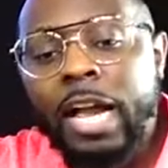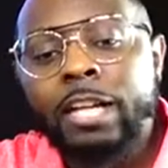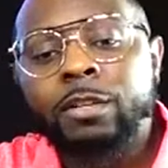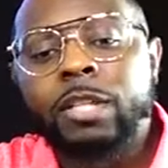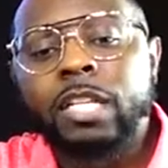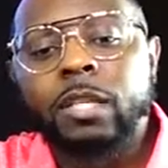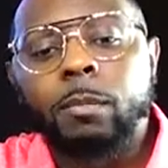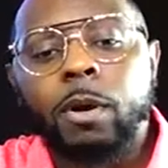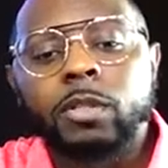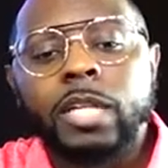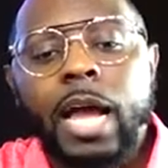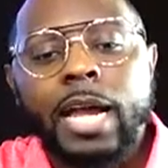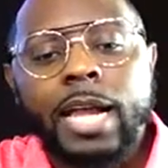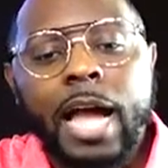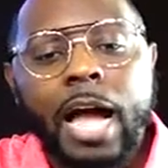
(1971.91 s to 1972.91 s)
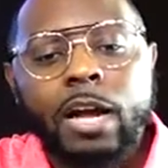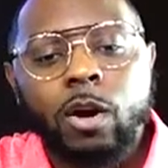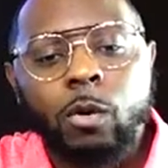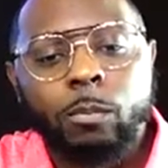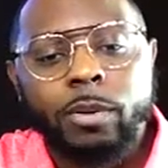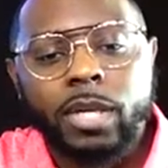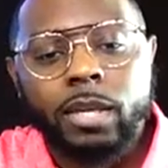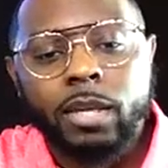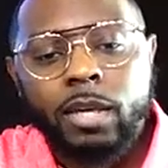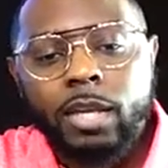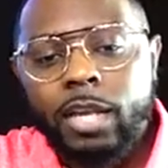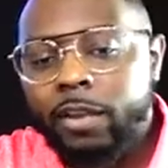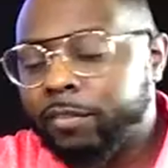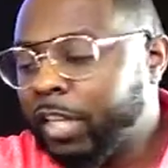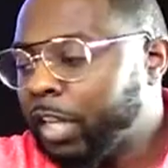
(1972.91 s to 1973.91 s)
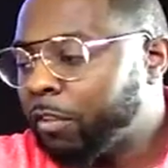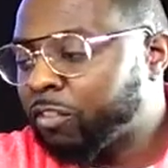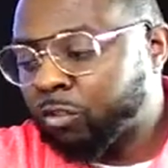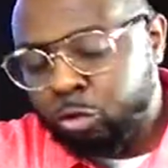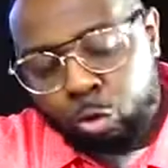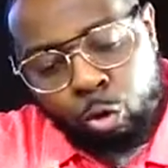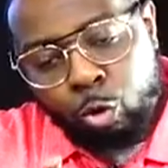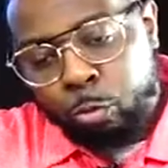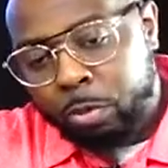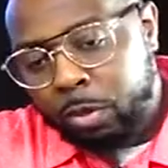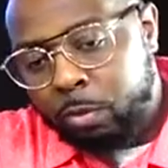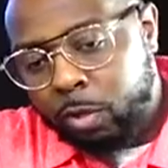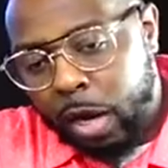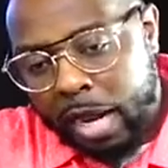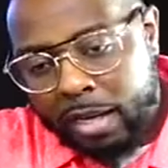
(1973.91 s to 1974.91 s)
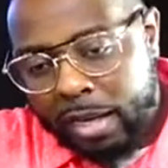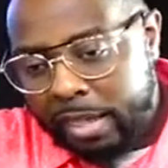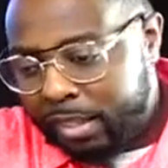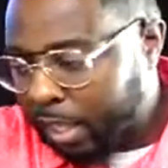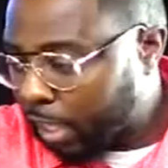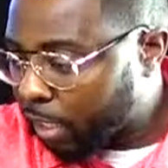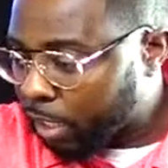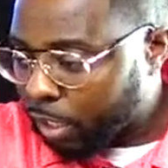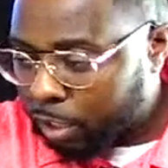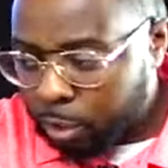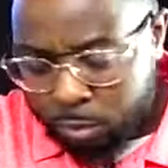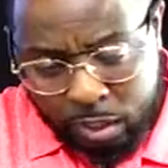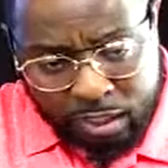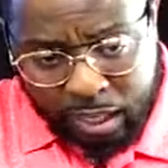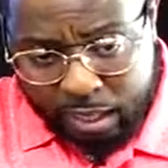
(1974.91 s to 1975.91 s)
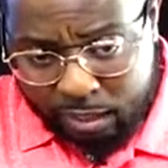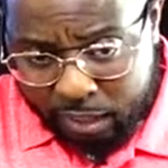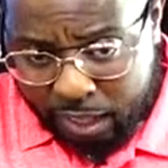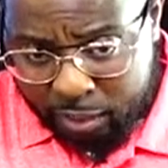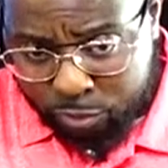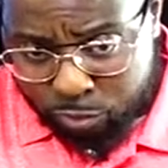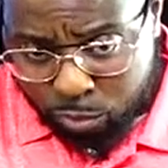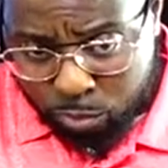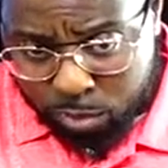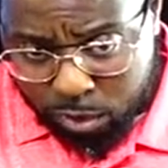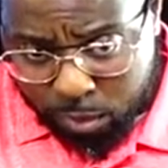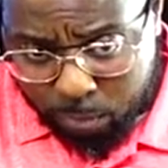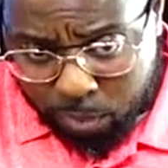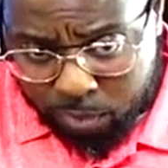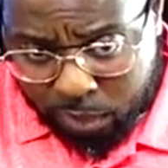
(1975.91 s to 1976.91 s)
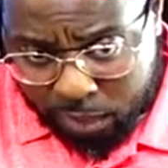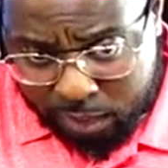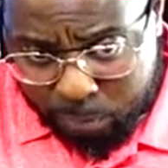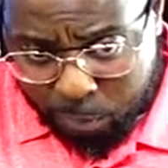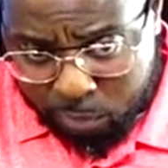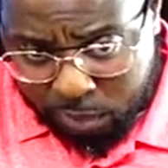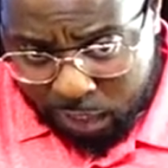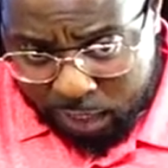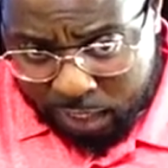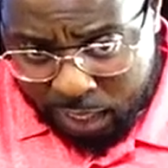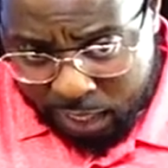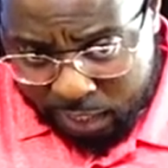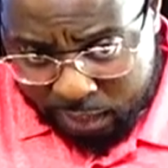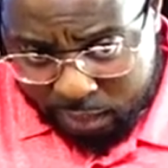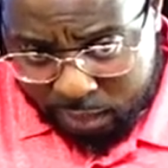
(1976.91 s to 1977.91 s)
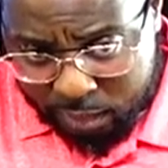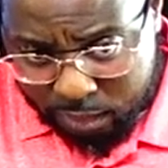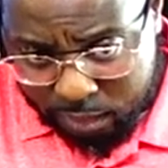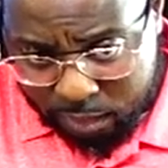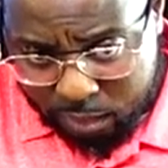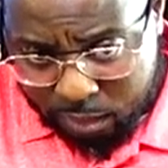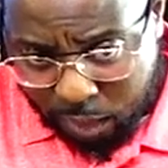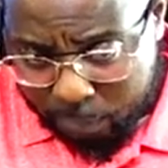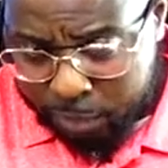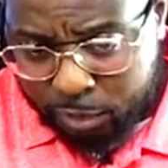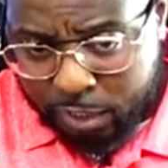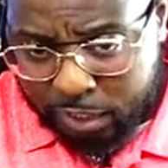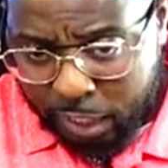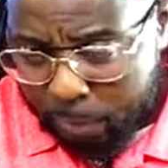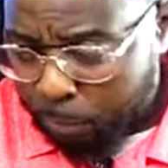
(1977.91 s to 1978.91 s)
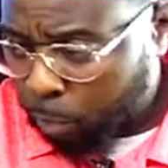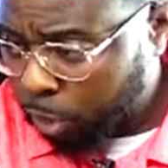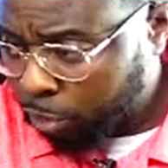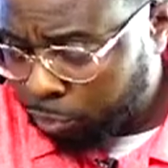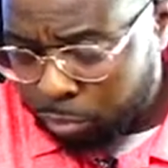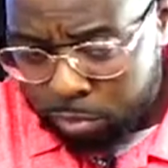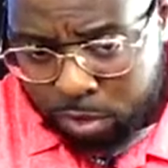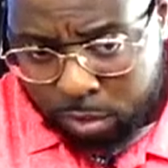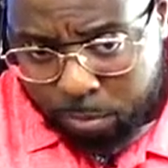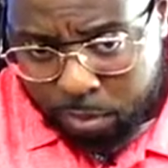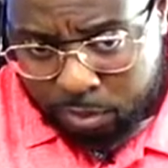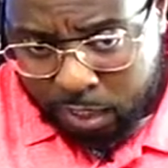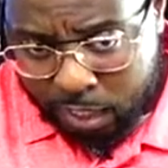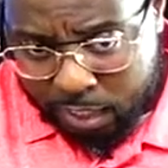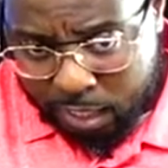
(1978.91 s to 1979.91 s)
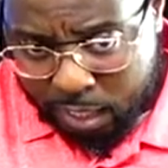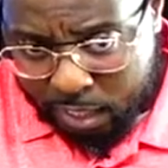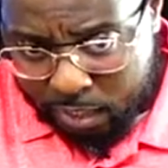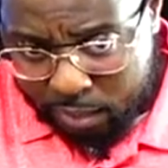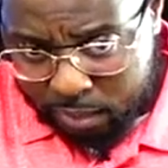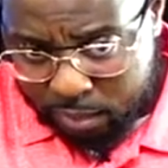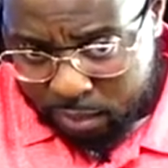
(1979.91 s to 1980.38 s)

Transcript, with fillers: How you think the Most High God gonna be if these true people got like that? You think they less shrewd than the Most, uh, most High God? I mean, you think they more shrewd than the Most High God?